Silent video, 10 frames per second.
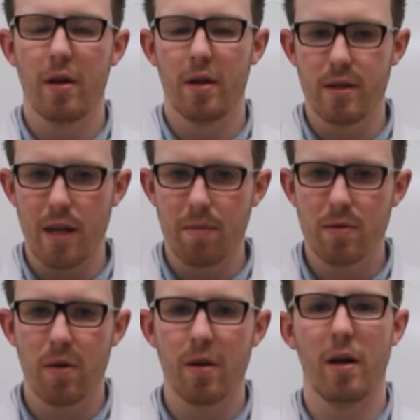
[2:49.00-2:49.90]
the same
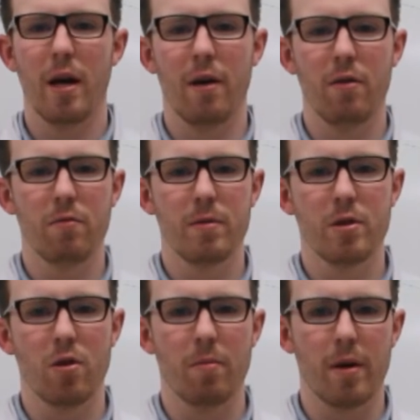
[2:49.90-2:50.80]
as how you've been
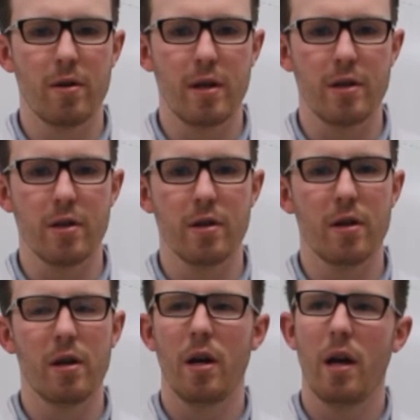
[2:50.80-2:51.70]
shown by your
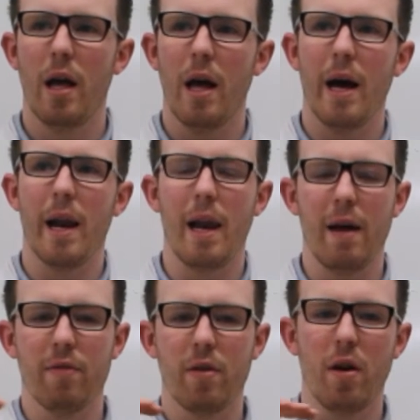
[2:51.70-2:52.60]
teacher, and
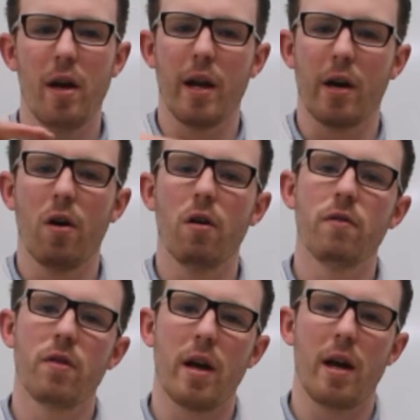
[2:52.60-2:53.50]
left in a
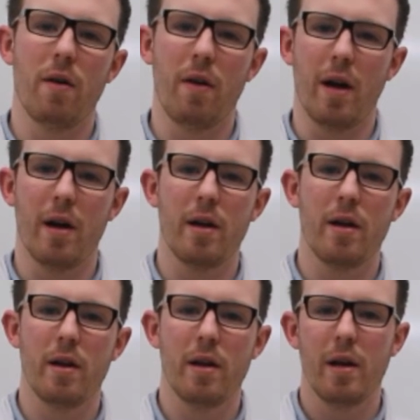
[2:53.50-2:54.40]
covered area,
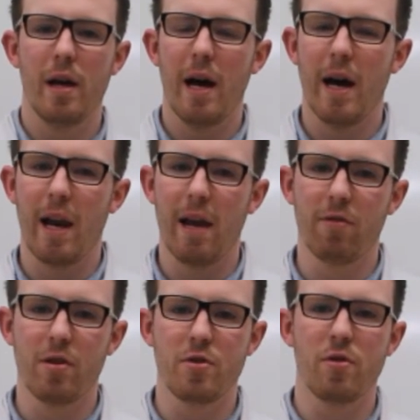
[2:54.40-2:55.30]
and
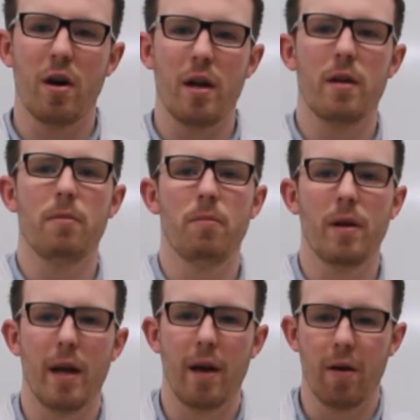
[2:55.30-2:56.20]
left to dry
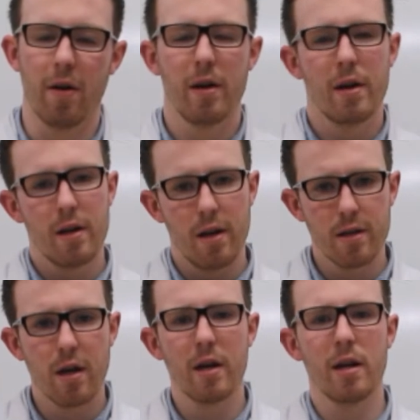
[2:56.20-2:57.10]
by the air.
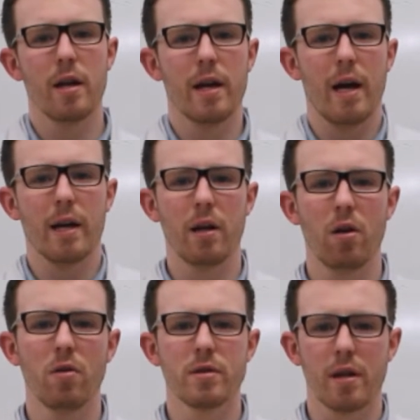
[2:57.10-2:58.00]
It's kind of like hanging
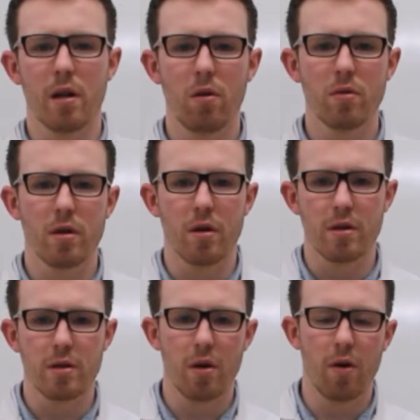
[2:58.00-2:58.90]
clothes on a clothes
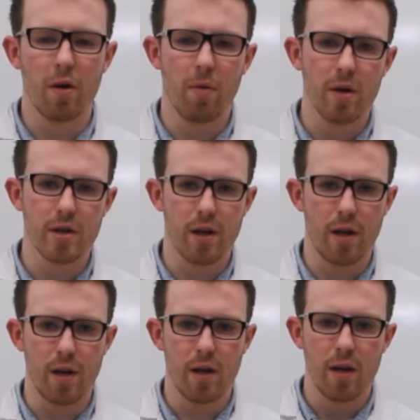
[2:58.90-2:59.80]
horse or on a washing
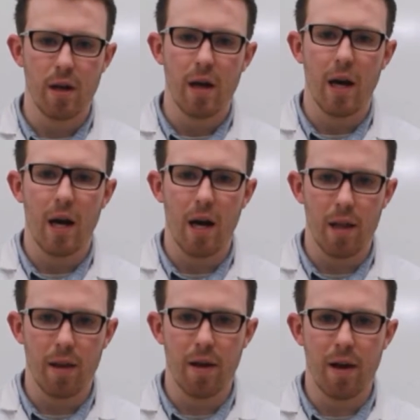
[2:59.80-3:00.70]
line,
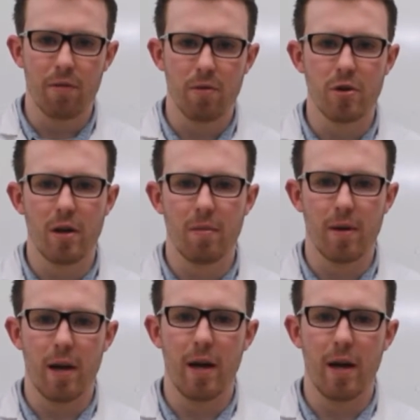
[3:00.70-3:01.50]
and they're left to dry by the